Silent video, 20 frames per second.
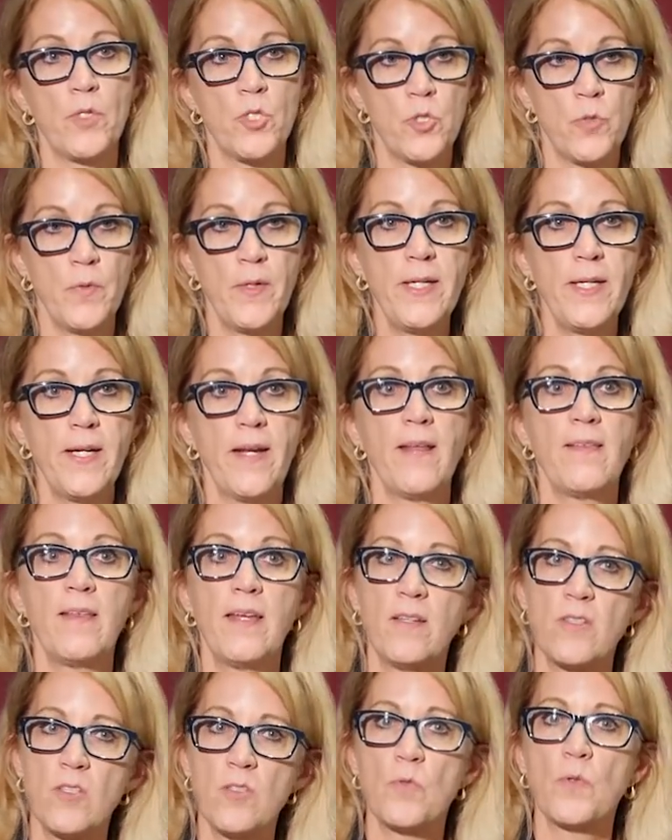treated, I
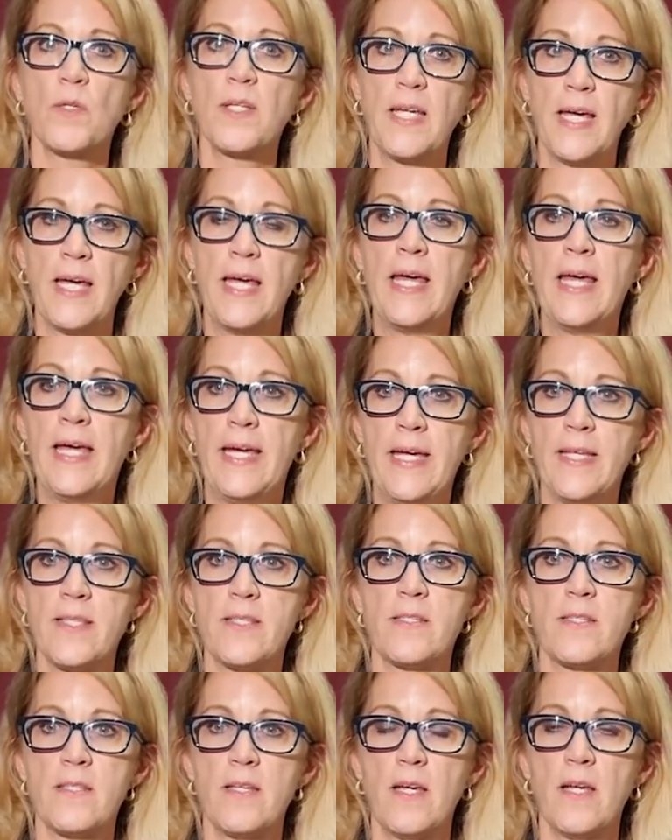think just really
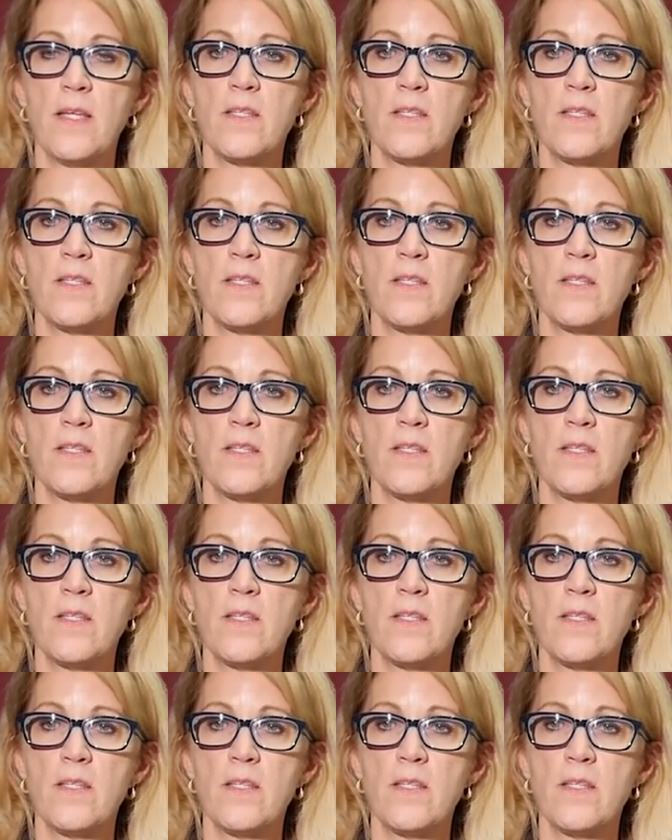hits